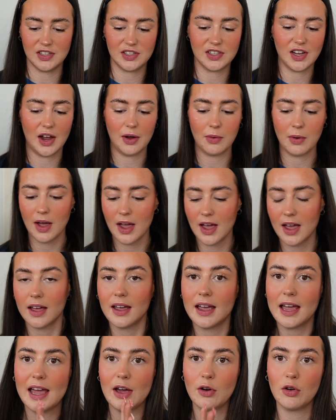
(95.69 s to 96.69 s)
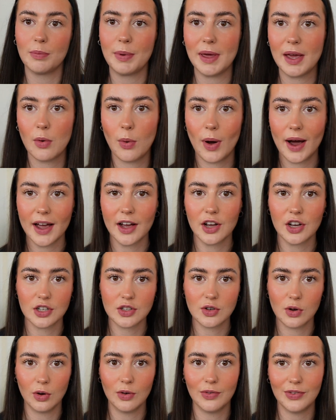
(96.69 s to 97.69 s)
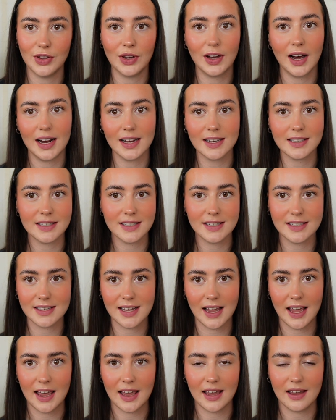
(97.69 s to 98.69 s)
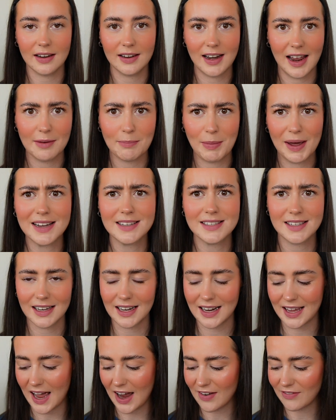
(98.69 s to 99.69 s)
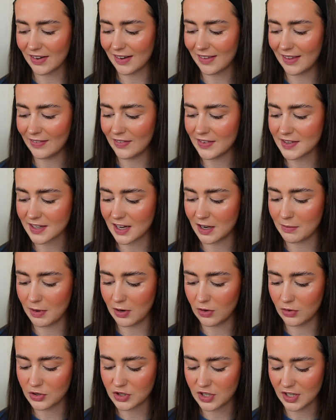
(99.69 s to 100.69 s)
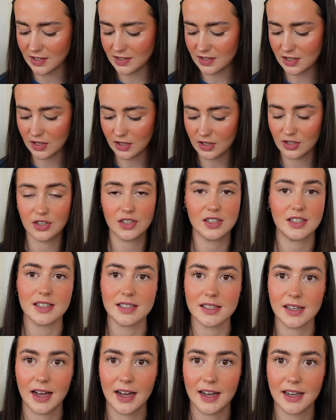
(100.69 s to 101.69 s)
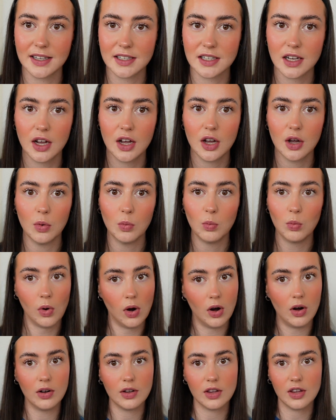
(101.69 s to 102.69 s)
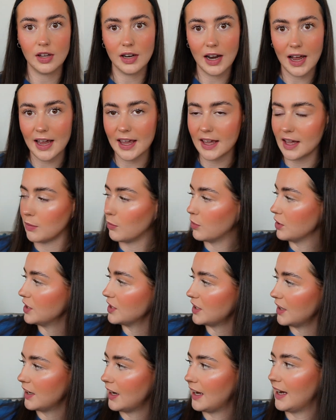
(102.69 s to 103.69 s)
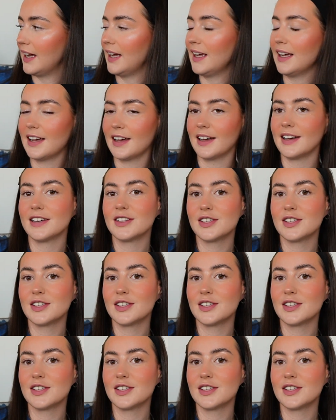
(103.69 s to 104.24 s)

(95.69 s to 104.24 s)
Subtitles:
So it will be quite a good haul for you guys to see basically everything that's going to be launching, so you can just decide what you like and what you don't like.